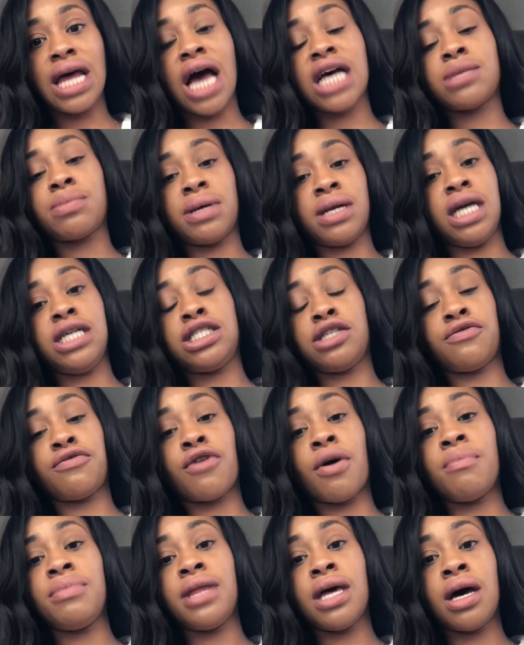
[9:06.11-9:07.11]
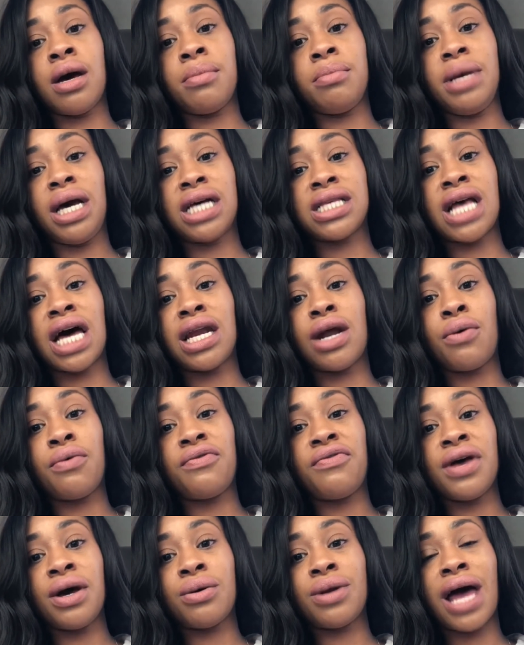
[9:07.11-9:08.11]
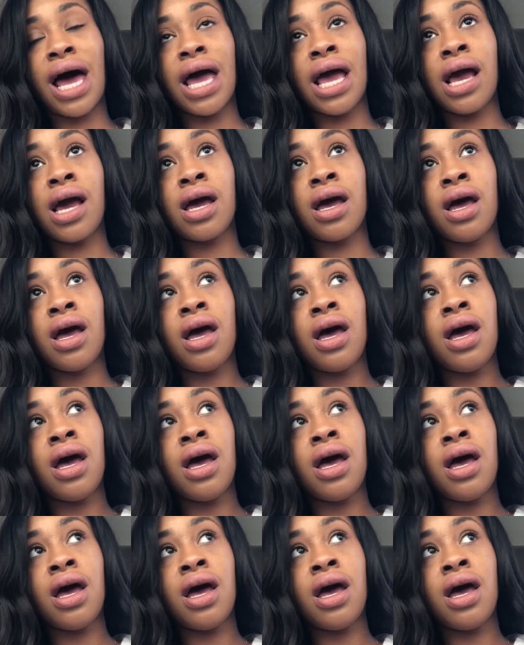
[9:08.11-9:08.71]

explanation from them, because I don't feel like